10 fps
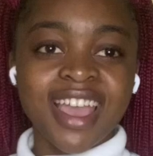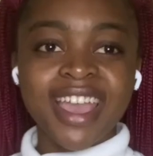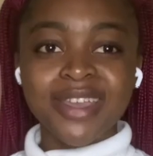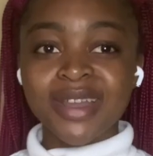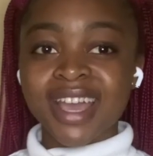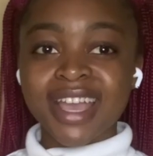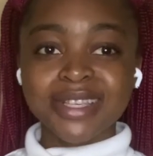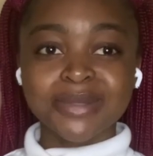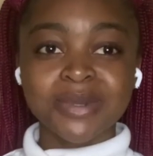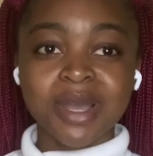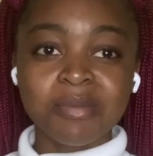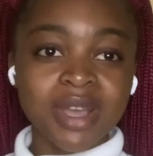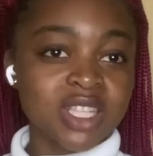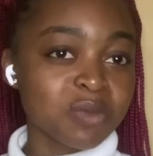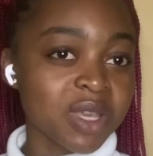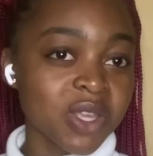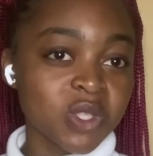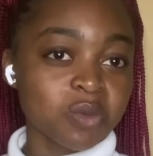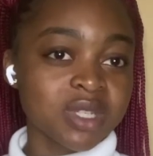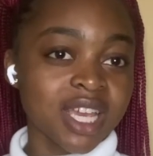Hey you guys, welcome back to my
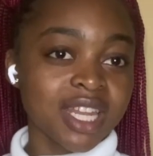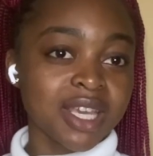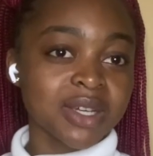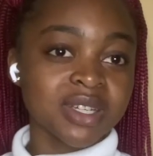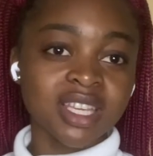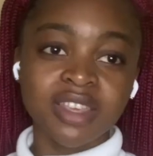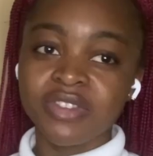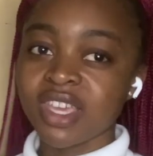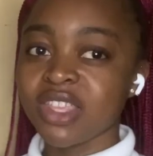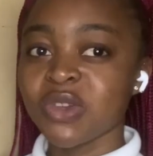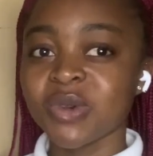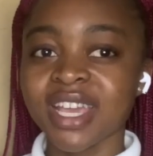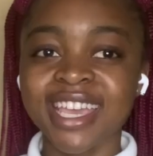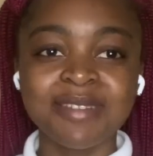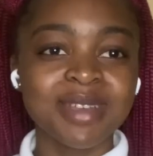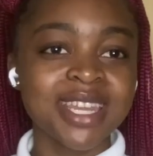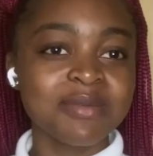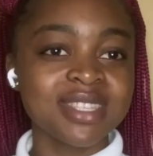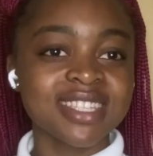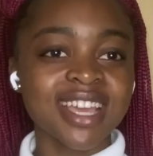YouTube channel. If you're new, hey, my name
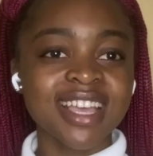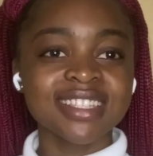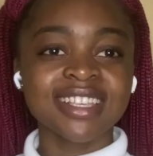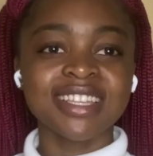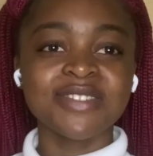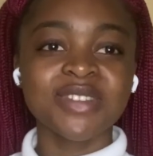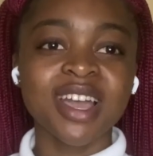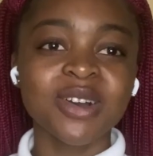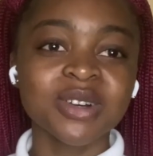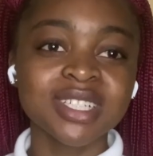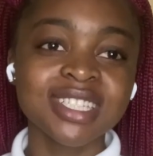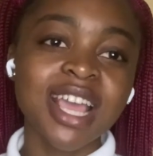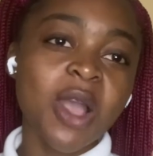is Jazz, and if you're old,